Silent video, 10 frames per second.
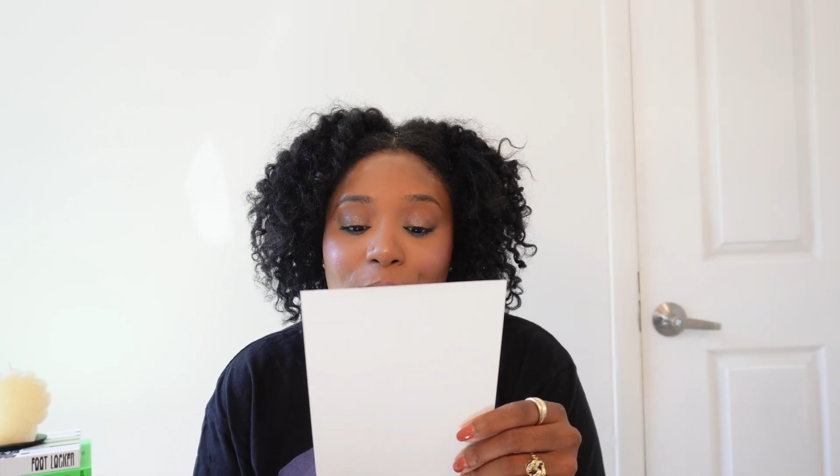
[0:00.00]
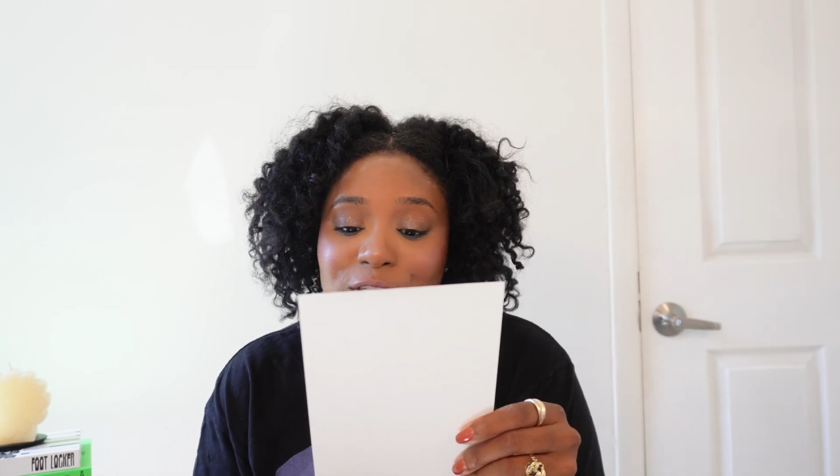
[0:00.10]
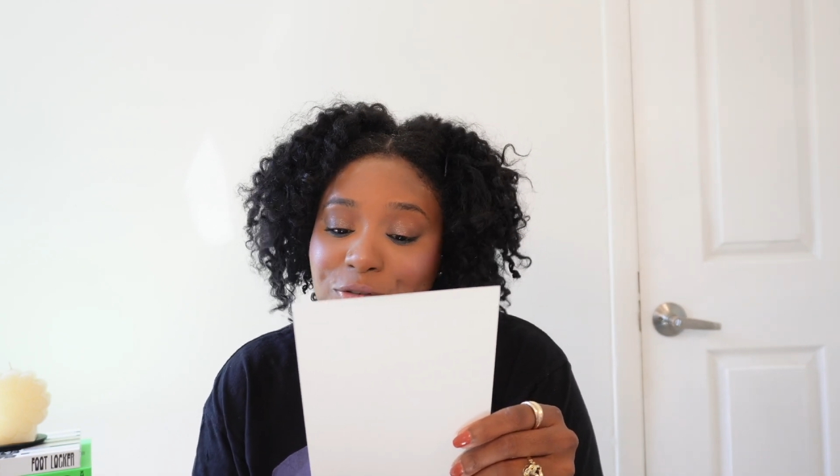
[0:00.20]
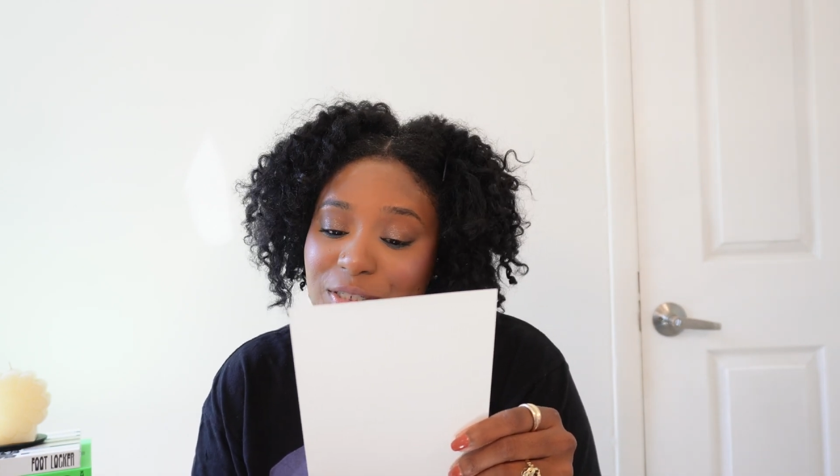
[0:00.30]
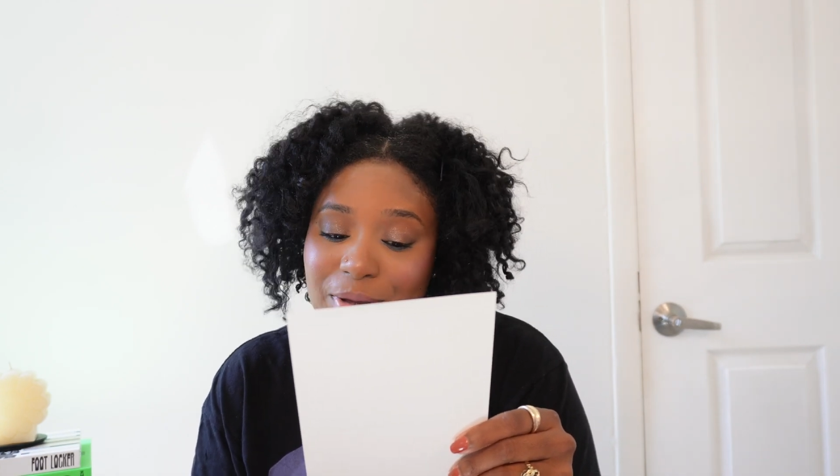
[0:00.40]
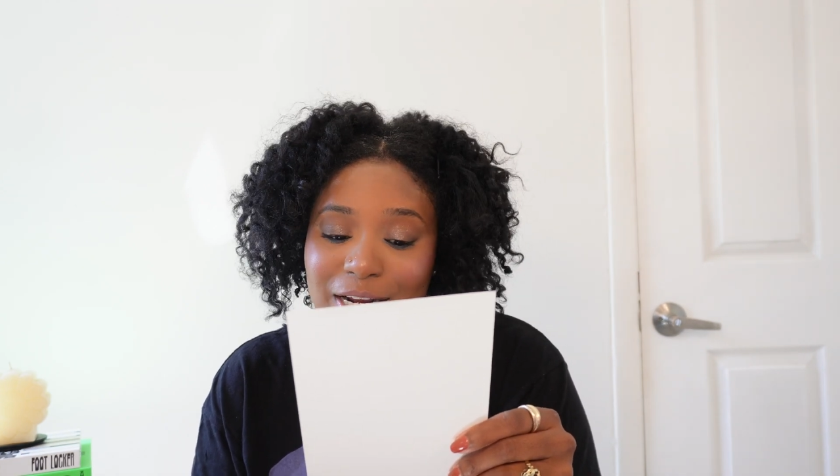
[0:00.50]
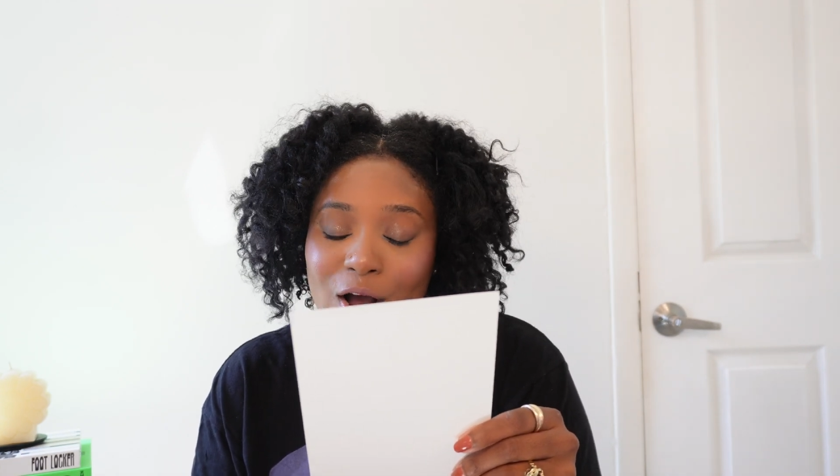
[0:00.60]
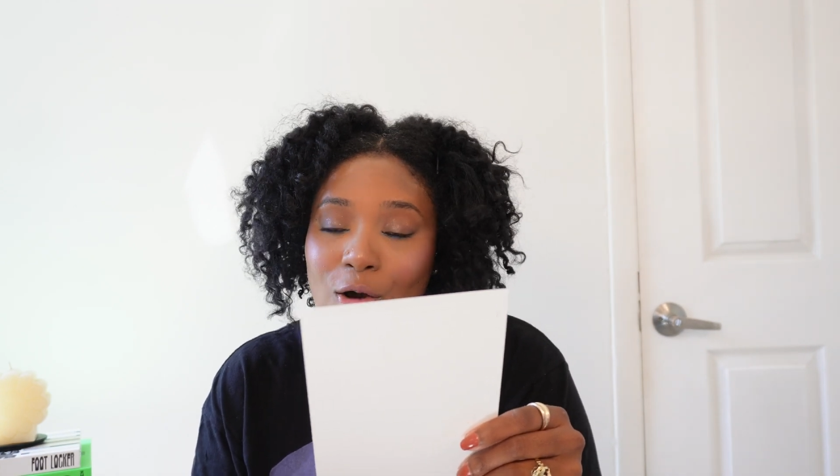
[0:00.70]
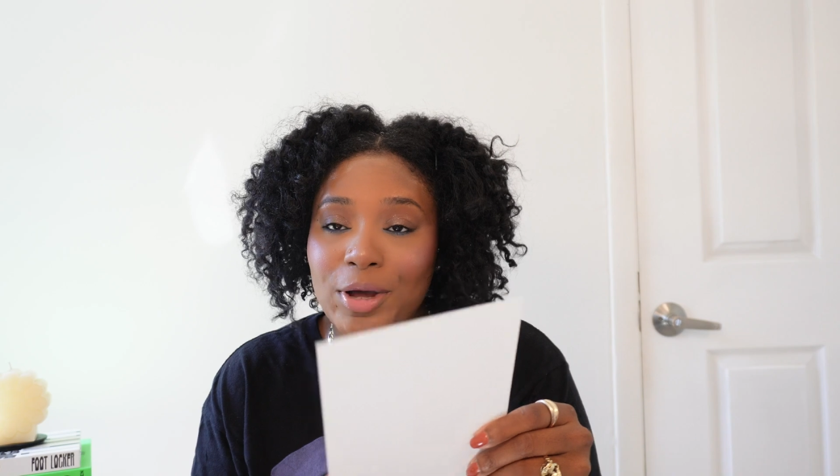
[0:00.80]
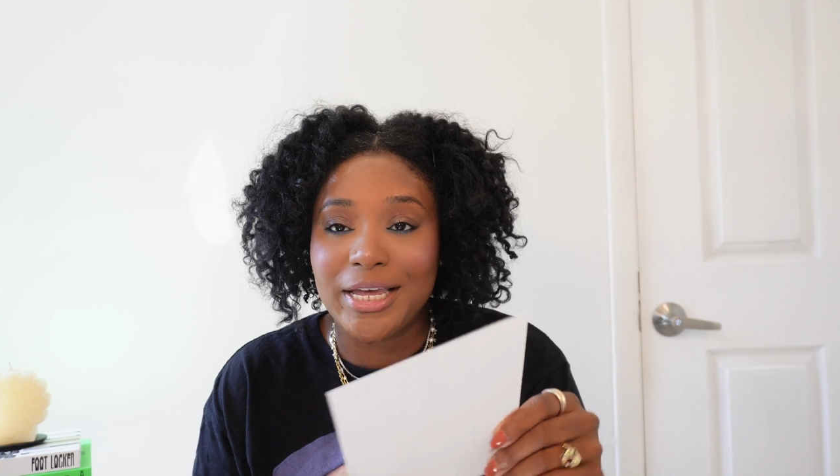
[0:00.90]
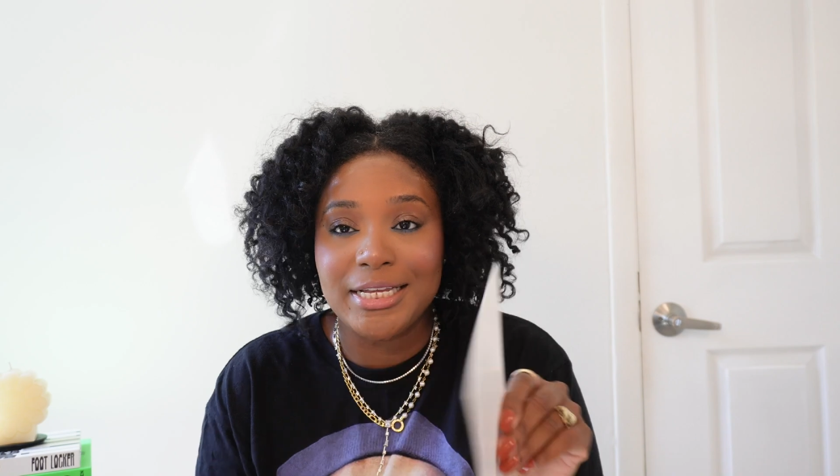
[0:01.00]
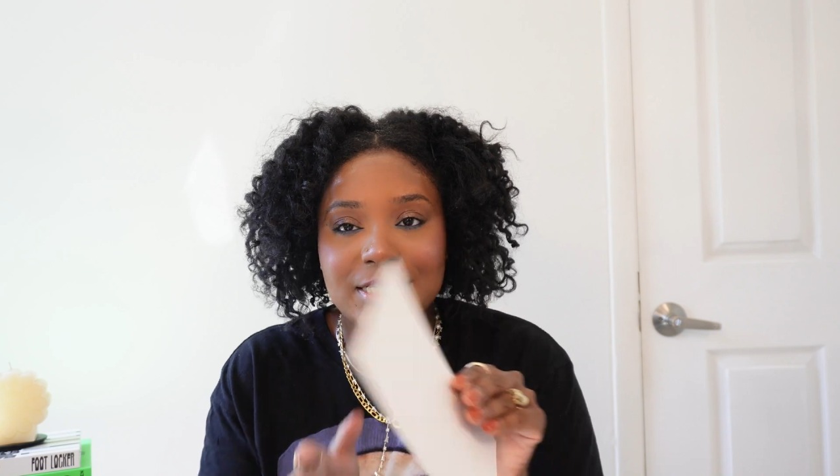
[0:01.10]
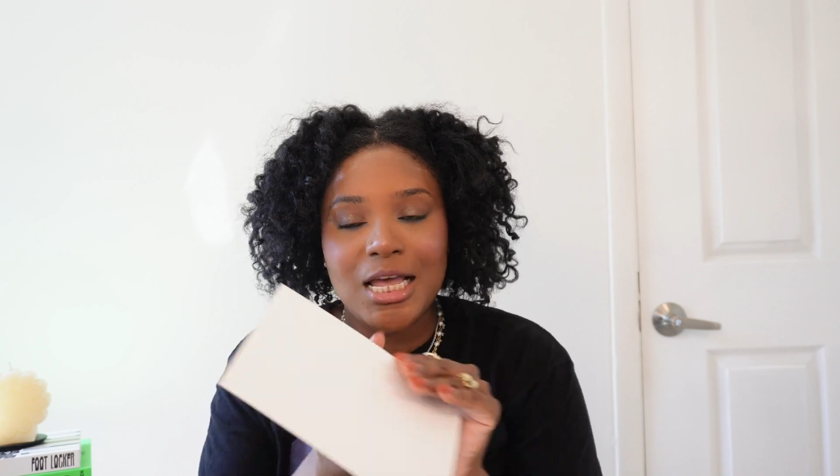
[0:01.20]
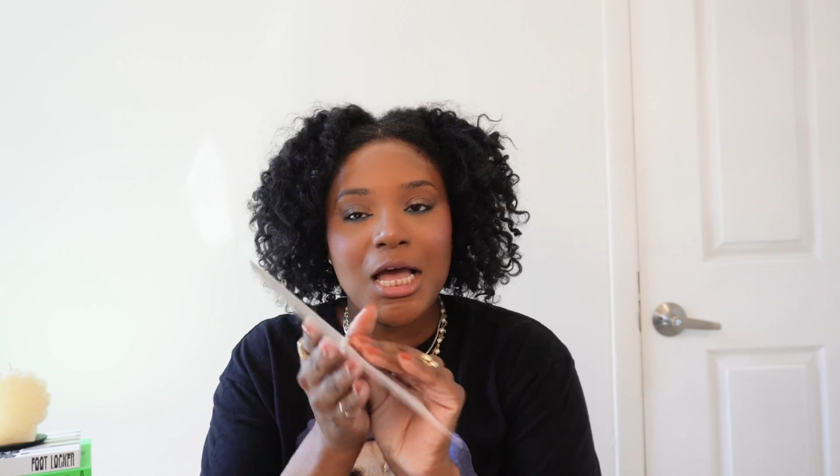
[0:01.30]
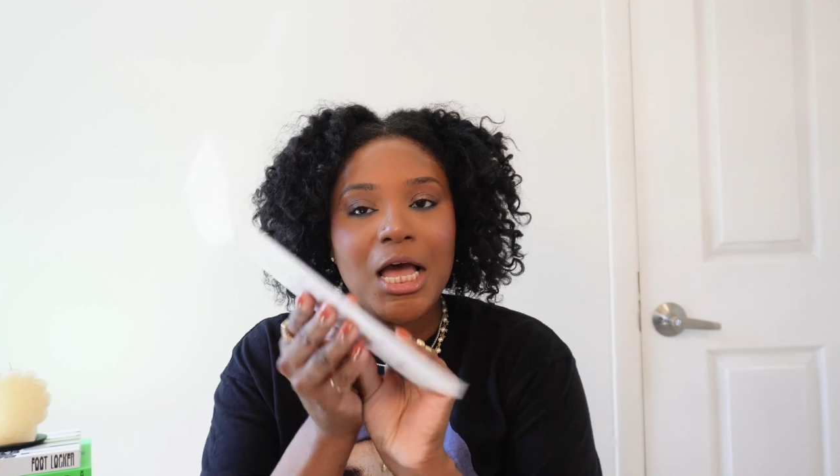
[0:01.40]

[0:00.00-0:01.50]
Much respect always.